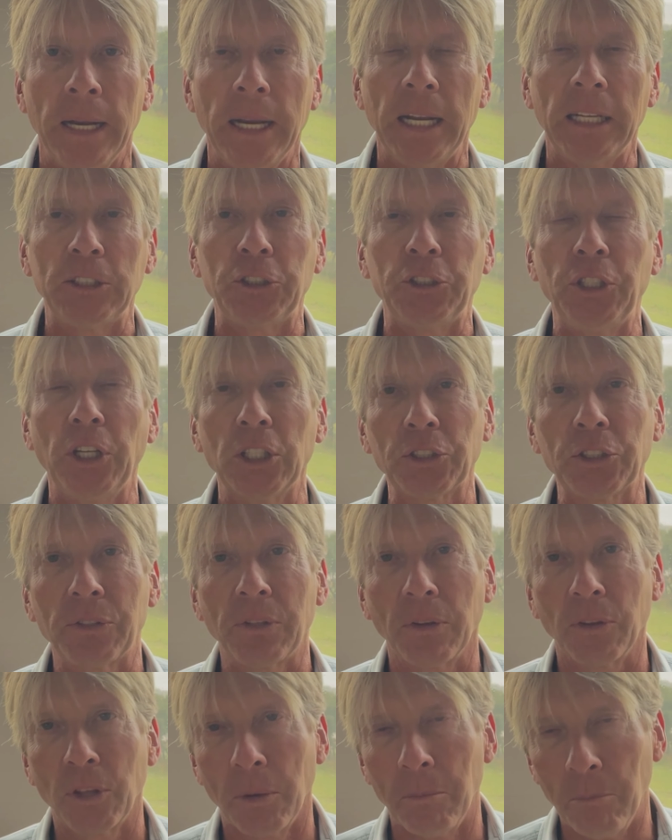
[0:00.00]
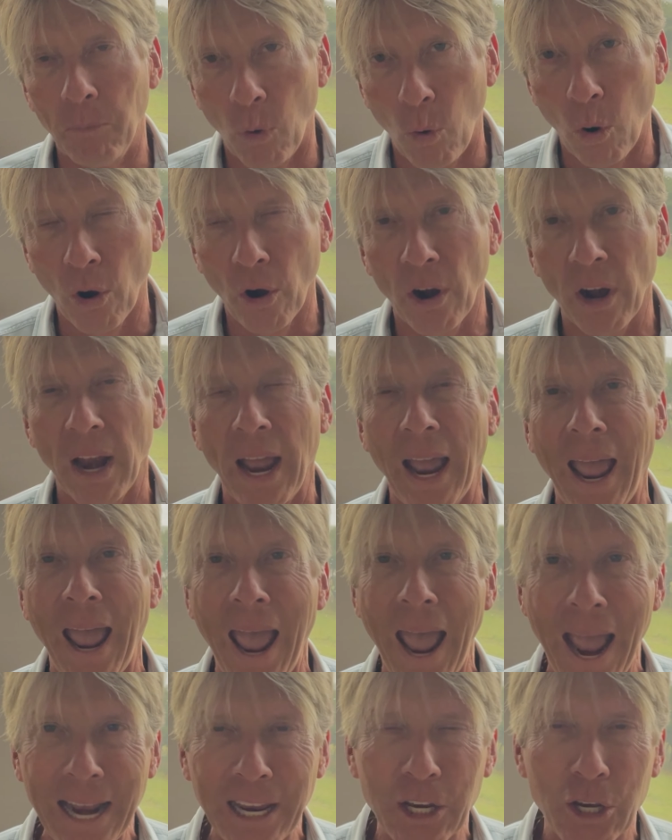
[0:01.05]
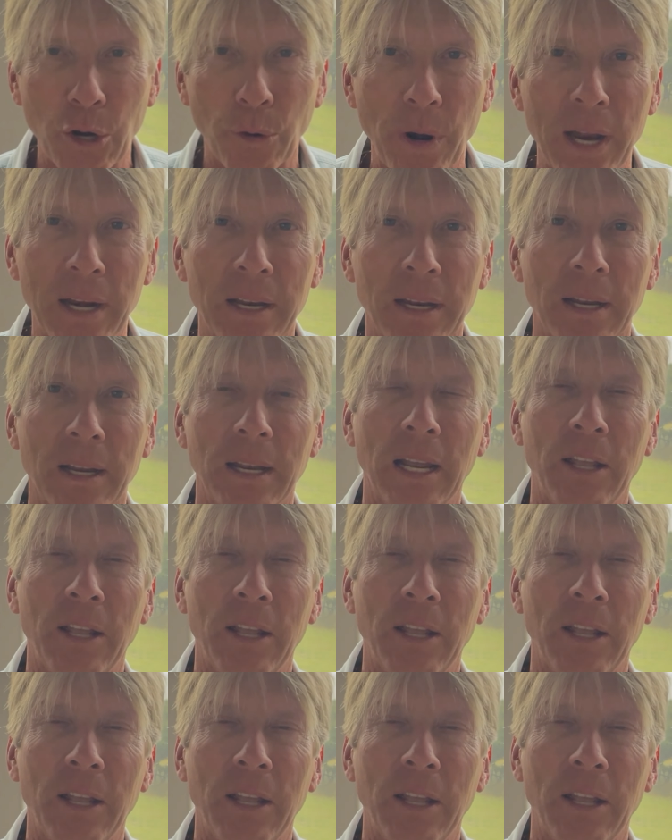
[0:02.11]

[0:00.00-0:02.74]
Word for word: It's just the more accurate